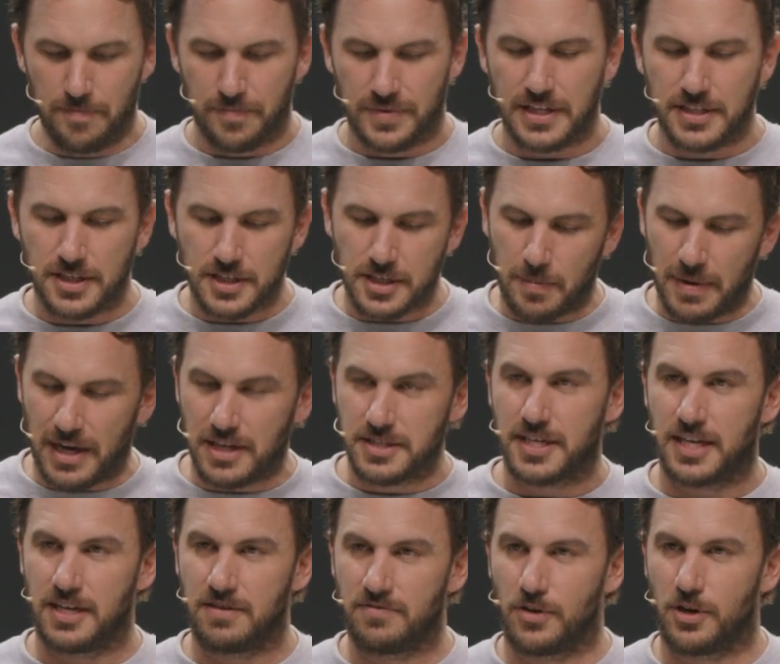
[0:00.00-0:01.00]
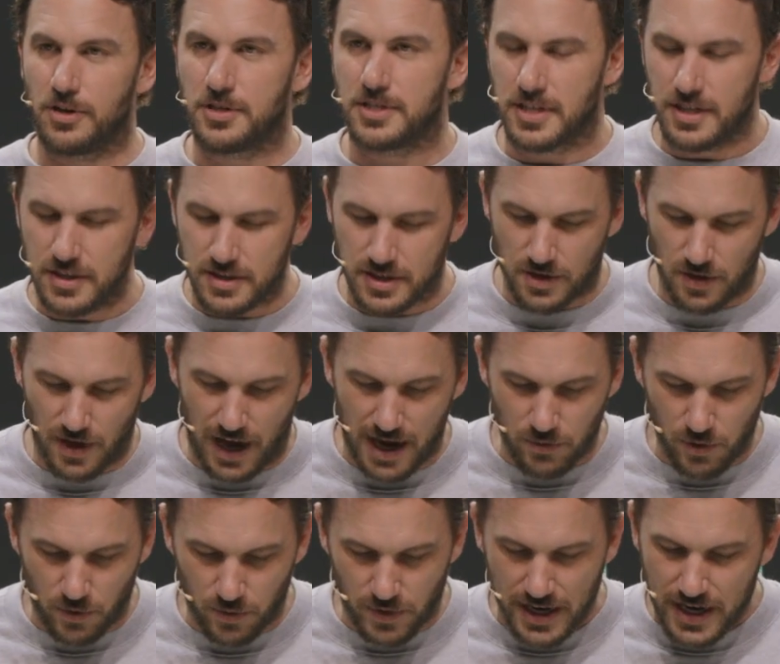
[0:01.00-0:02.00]
This is about 10 verses, so I
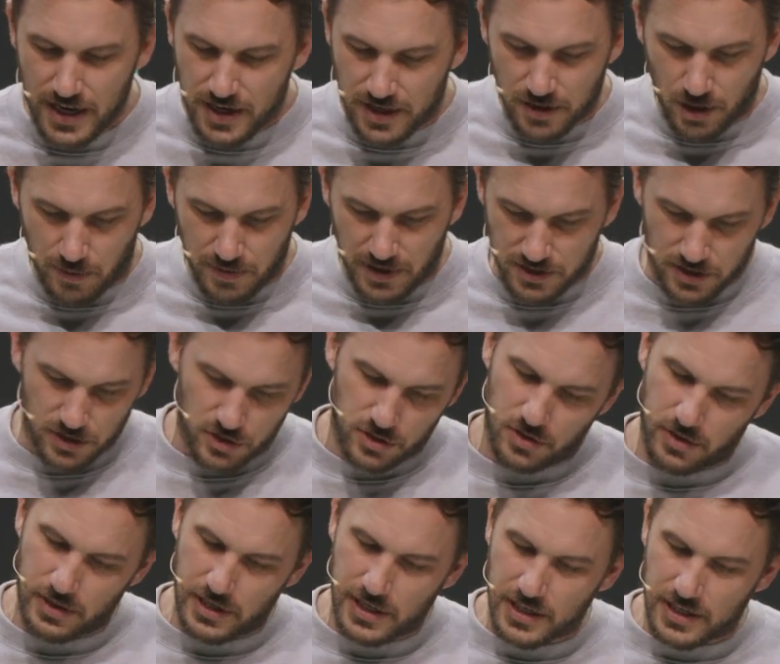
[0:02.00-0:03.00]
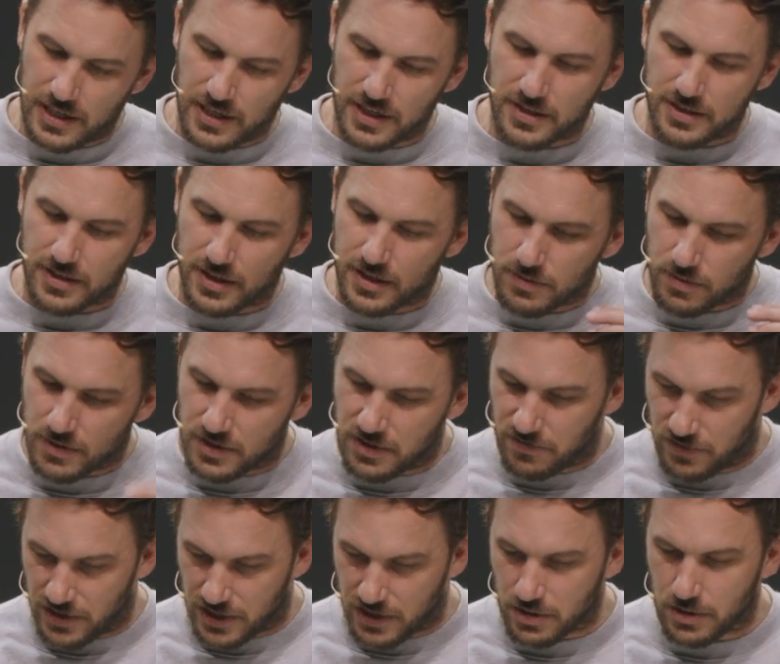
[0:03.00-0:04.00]
will read, and they'll be on the screen. And it says, when the
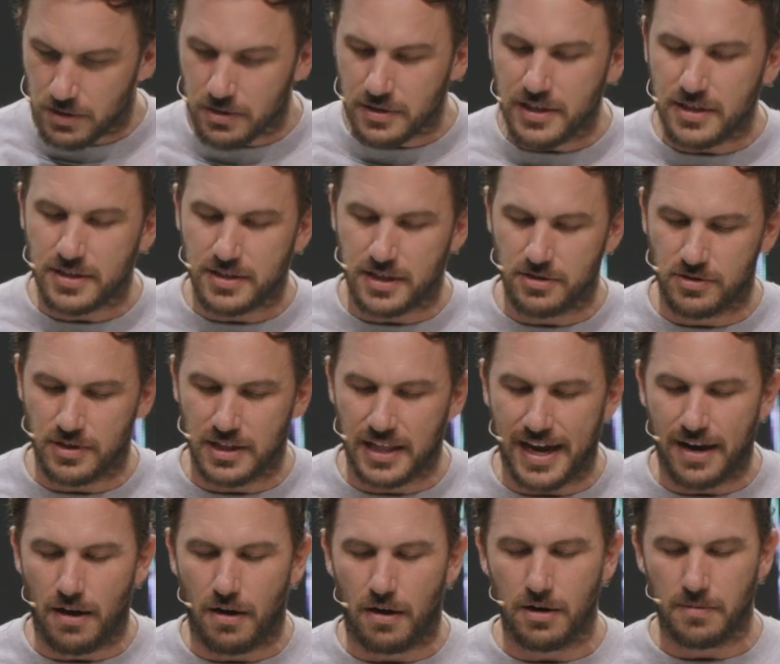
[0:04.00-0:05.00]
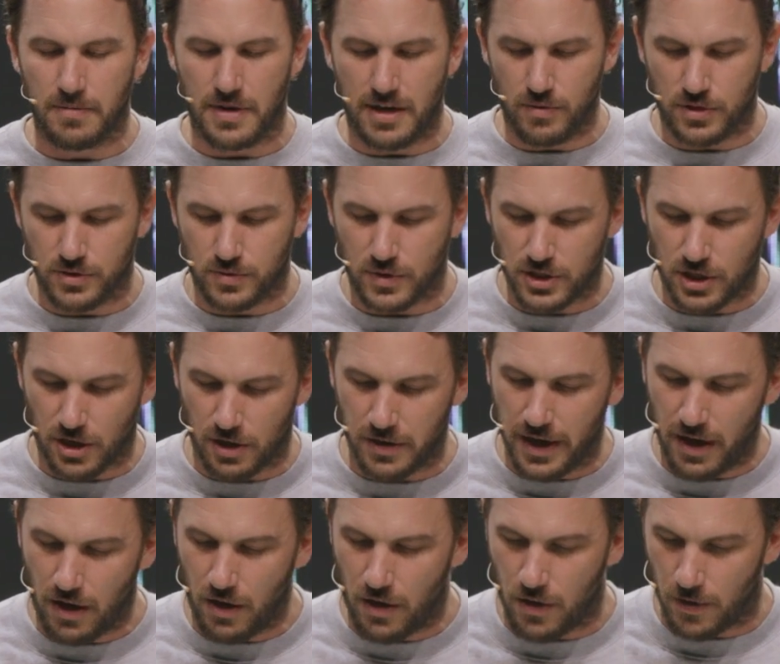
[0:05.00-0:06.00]
victorious Israelite army was
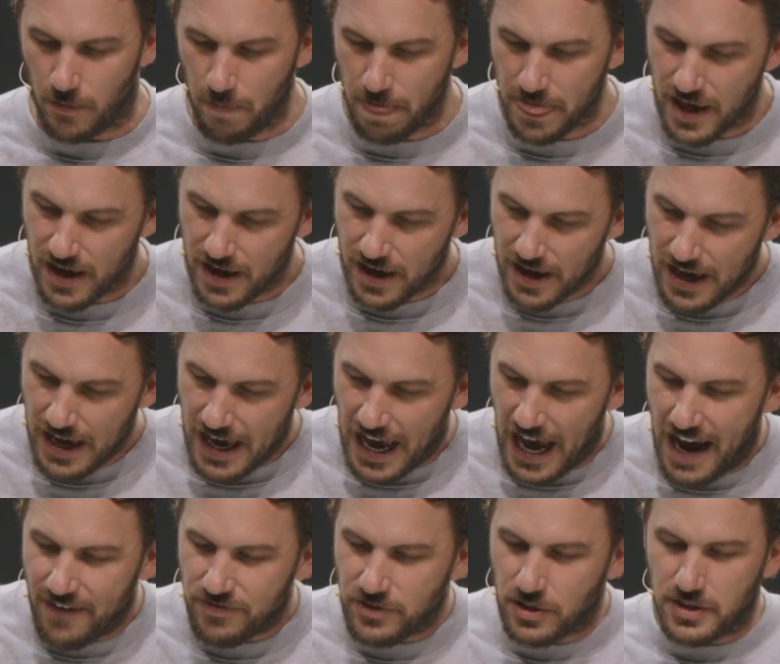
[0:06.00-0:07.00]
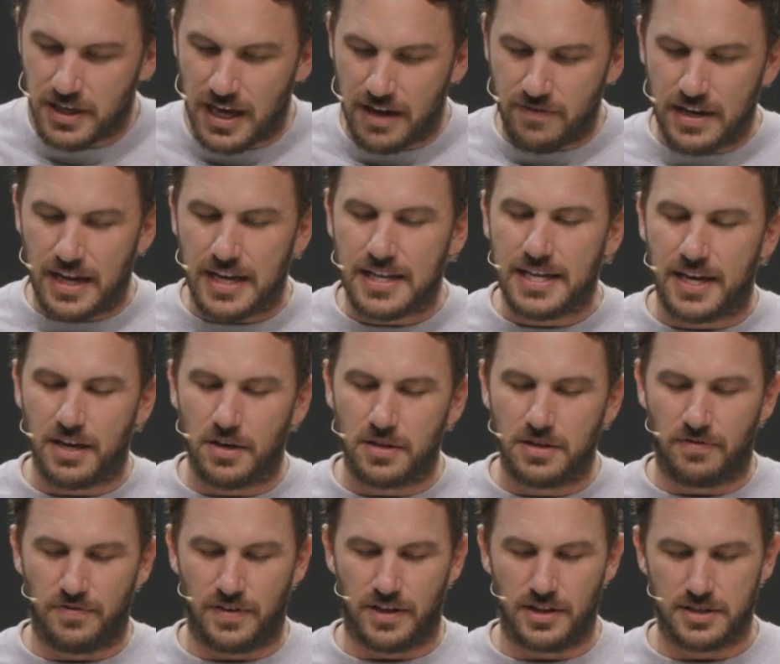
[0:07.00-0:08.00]
returning home after David had killed
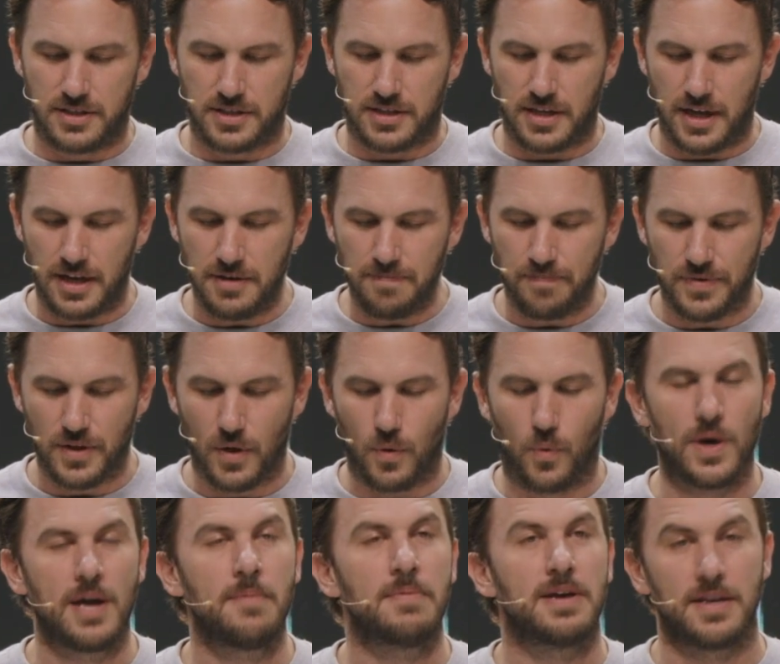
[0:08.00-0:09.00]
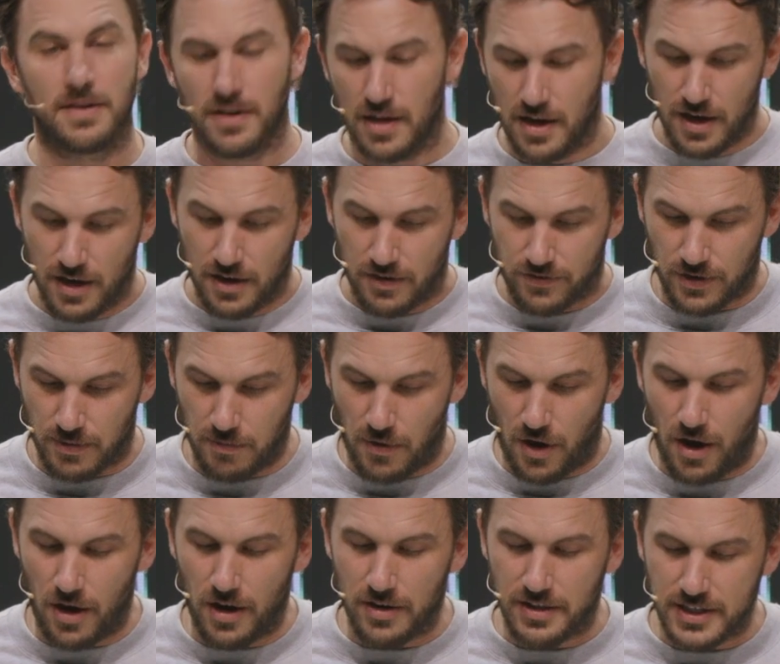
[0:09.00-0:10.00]
the Philistine, women from
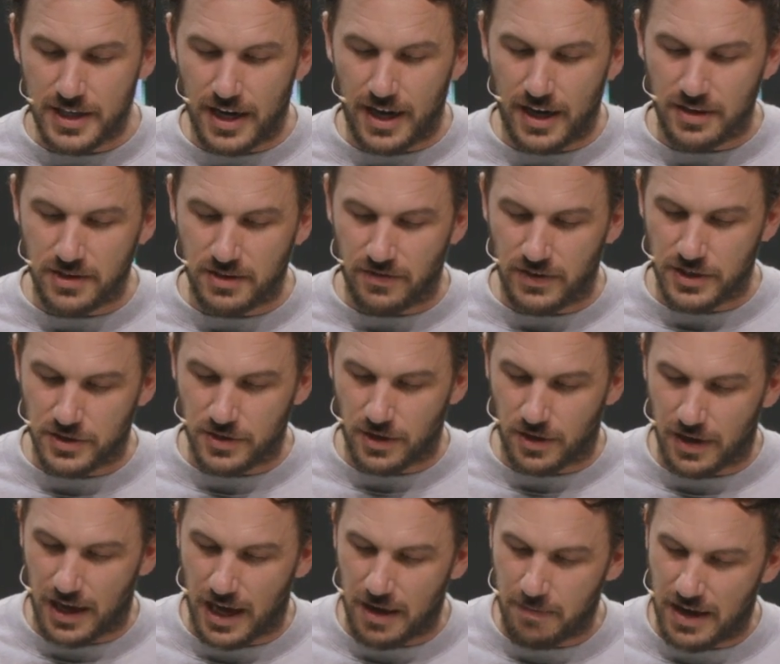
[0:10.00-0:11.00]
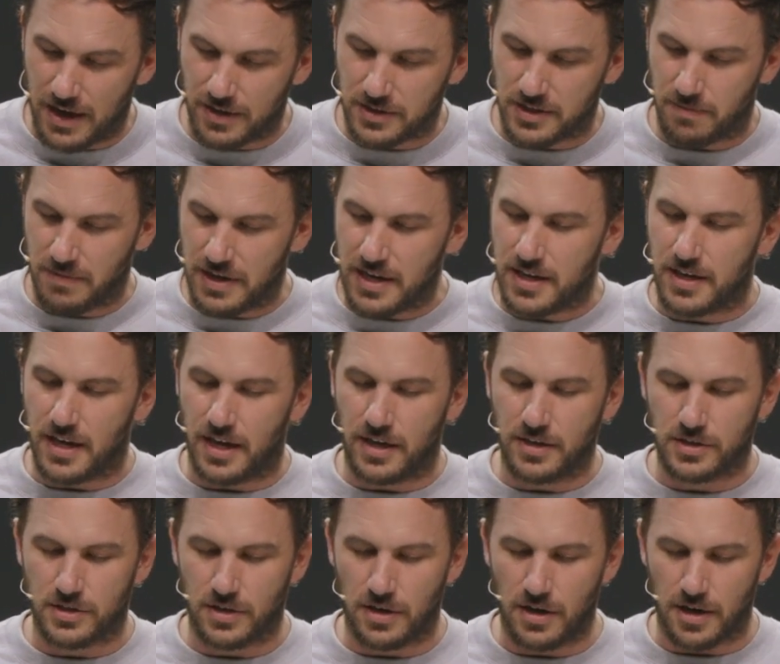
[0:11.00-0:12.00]
all the towns of Israel came out to meet King
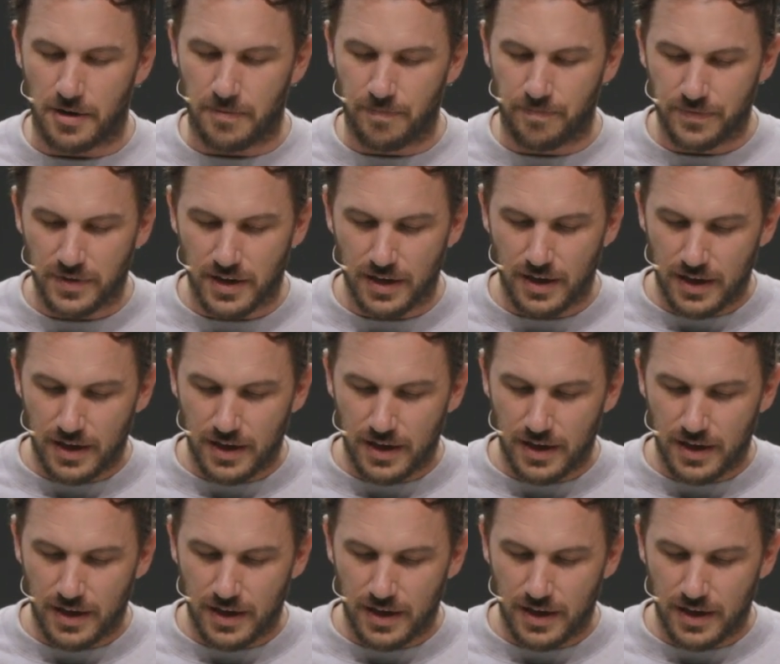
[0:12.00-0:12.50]
Saul.